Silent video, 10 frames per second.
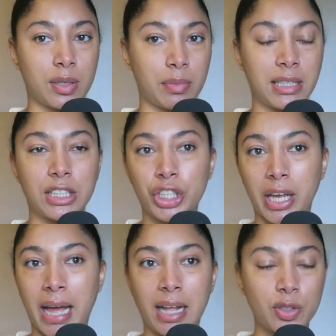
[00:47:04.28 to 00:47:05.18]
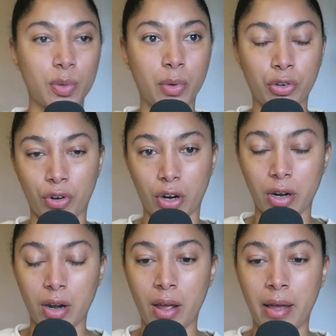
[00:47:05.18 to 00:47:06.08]
or something to shake hands with
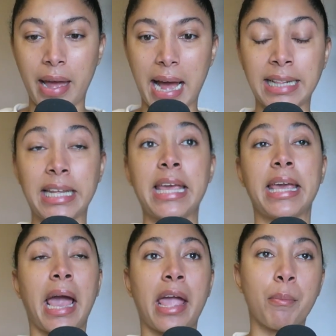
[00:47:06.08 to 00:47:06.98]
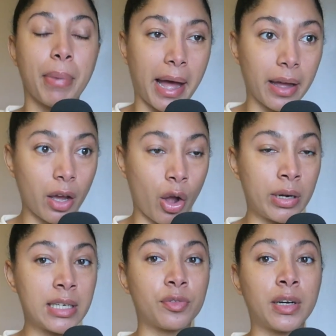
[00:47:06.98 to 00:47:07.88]
Macron, and then he came back
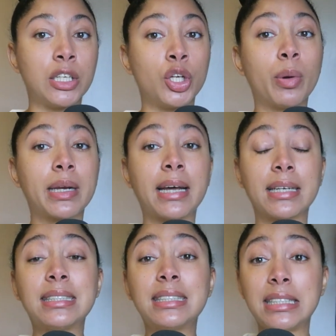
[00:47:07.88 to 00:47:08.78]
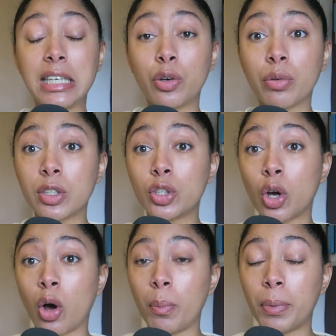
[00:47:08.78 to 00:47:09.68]
only to find that you had a secret
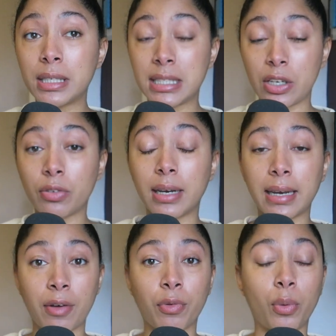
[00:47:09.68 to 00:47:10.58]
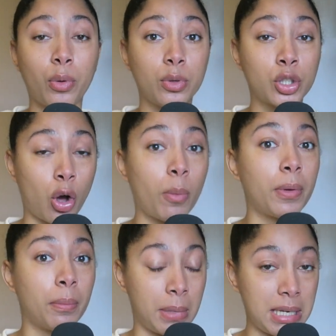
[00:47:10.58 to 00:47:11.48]
level
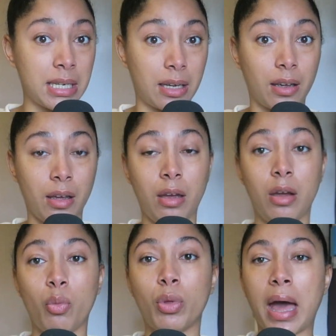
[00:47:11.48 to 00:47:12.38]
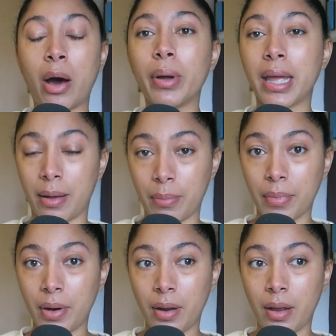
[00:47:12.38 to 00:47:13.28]
top meeting without him